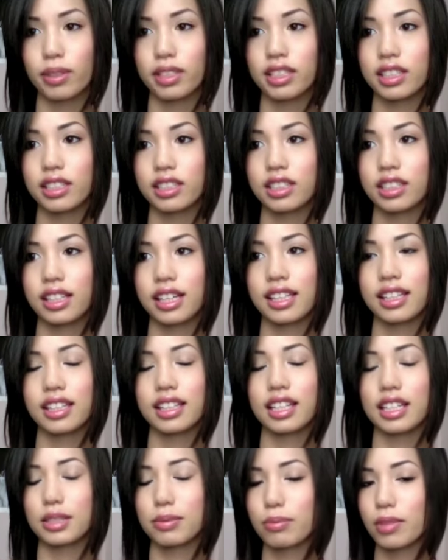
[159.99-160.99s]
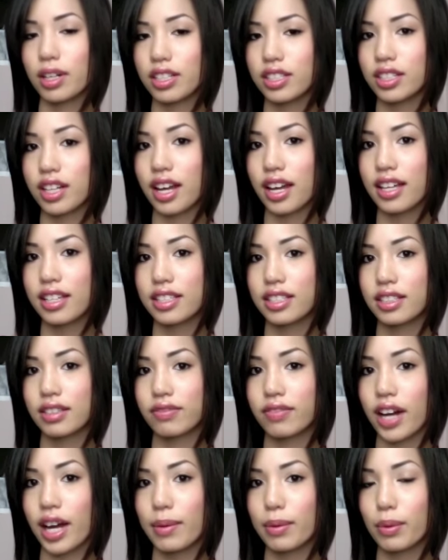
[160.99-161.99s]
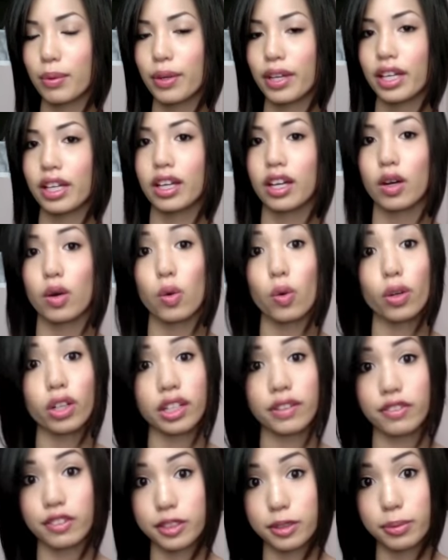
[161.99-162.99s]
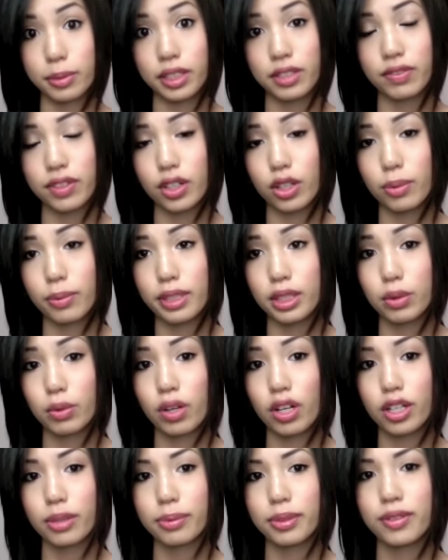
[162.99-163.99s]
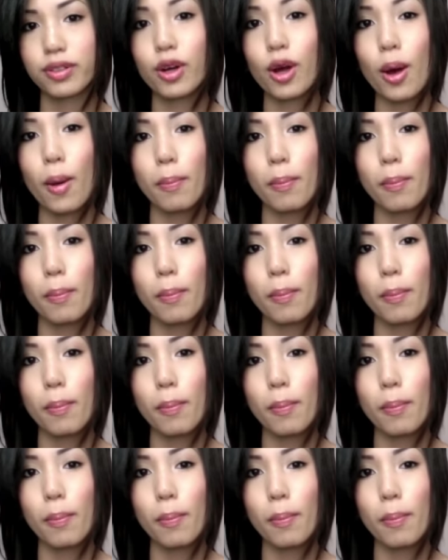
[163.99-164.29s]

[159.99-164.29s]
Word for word: It doesn't lengthen as much as the Fiberwig or give as much volume as the waterproof,